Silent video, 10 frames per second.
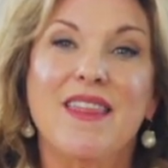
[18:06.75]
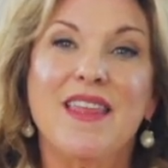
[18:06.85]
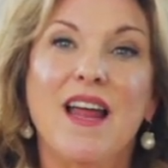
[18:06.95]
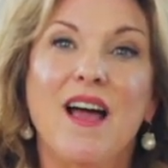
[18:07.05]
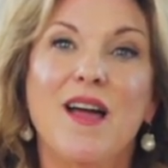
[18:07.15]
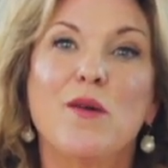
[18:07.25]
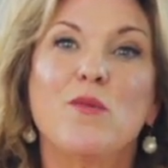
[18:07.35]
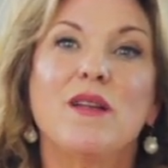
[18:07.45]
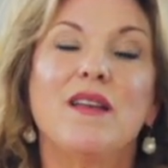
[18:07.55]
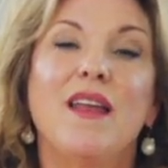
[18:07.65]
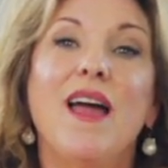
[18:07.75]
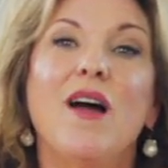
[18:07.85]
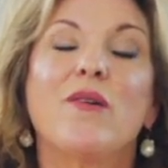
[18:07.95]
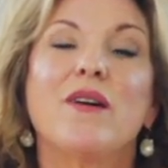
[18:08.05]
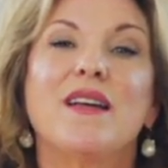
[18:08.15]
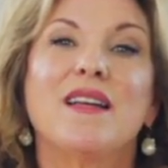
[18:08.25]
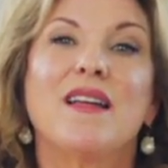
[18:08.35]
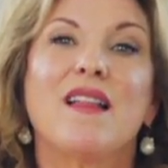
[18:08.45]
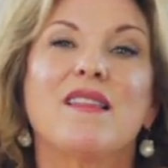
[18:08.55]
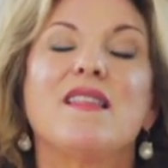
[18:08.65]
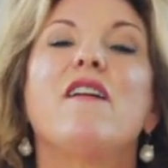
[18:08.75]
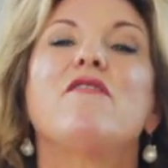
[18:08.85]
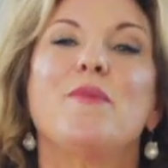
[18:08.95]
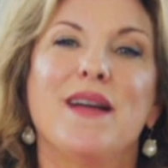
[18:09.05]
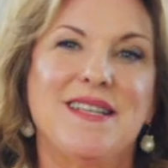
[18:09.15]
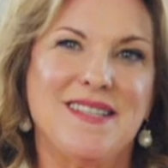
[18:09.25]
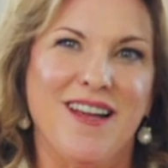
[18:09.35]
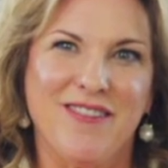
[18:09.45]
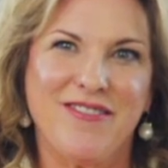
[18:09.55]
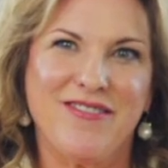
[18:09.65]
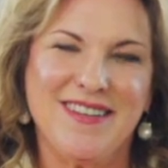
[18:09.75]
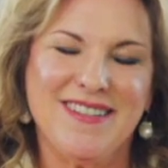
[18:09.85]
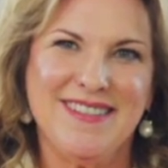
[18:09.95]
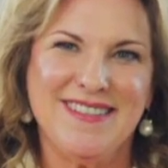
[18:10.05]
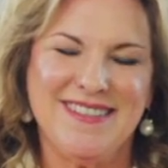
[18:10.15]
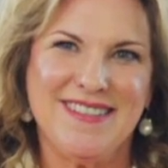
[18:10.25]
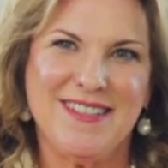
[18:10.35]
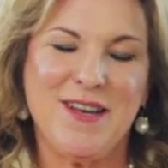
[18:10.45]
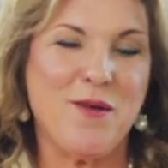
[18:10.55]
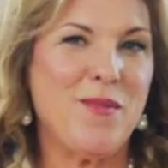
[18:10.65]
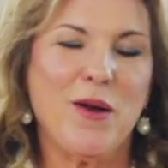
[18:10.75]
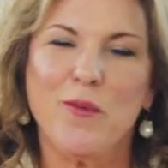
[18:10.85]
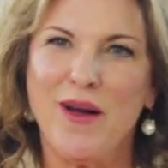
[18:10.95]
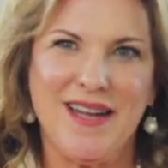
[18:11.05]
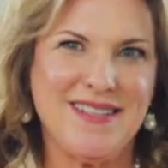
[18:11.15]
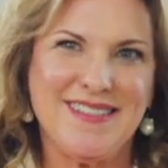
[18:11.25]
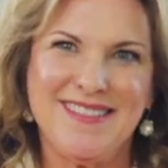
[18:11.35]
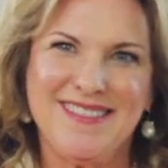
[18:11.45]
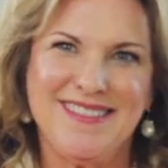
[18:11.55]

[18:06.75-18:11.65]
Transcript: that I would now love myself no matter what.